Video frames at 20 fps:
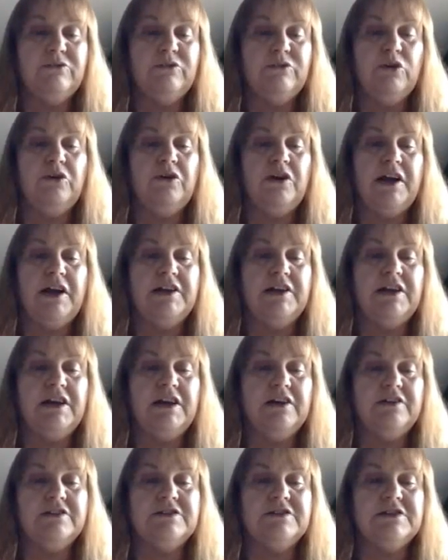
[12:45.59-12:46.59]
fluoride,
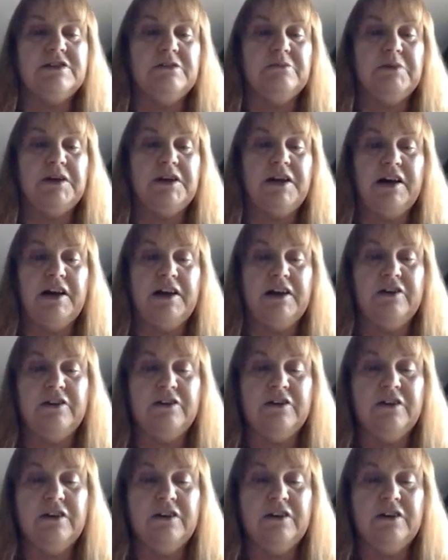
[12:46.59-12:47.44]
calcium, and iron.